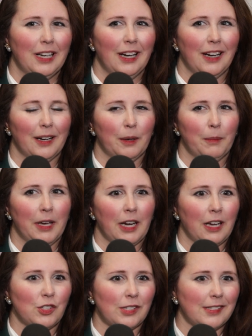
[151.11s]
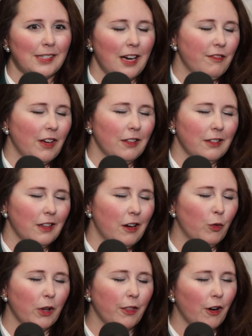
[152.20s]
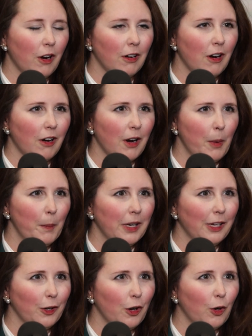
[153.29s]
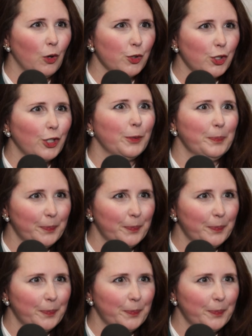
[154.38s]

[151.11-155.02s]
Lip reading: And I fell in love with our company and our culture.